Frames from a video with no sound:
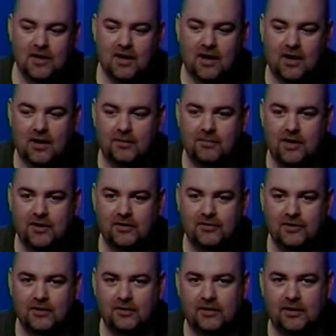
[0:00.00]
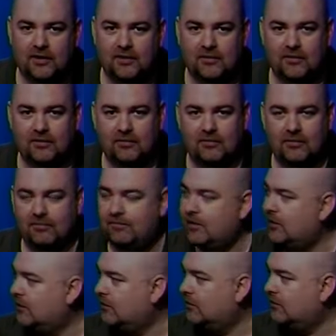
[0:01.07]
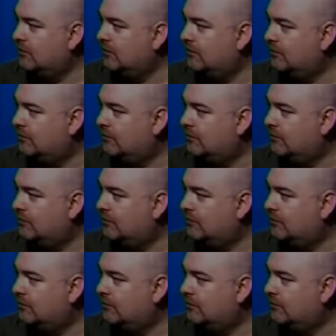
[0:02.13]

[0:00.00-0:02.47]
Um, I know that uh, the video